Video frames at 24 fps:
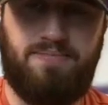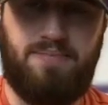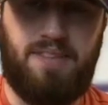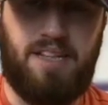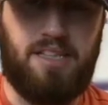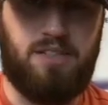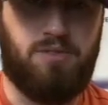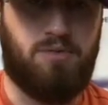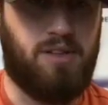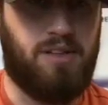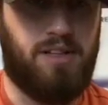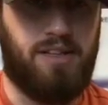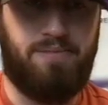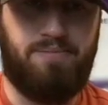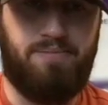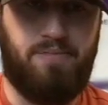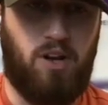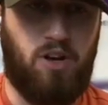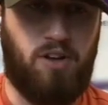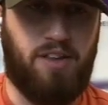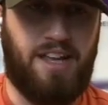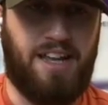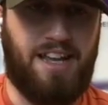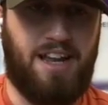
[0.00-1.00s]
That's really
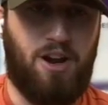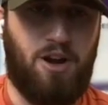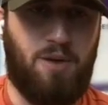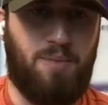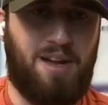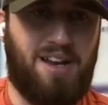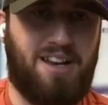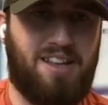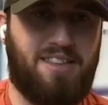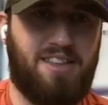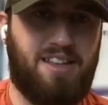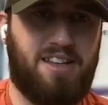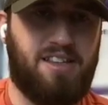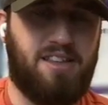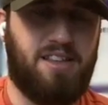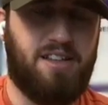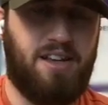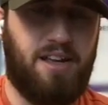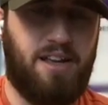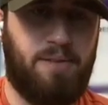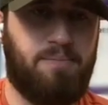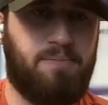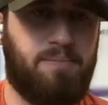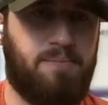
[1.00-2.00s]
all they care about at the end of the
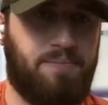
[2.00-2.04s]
day.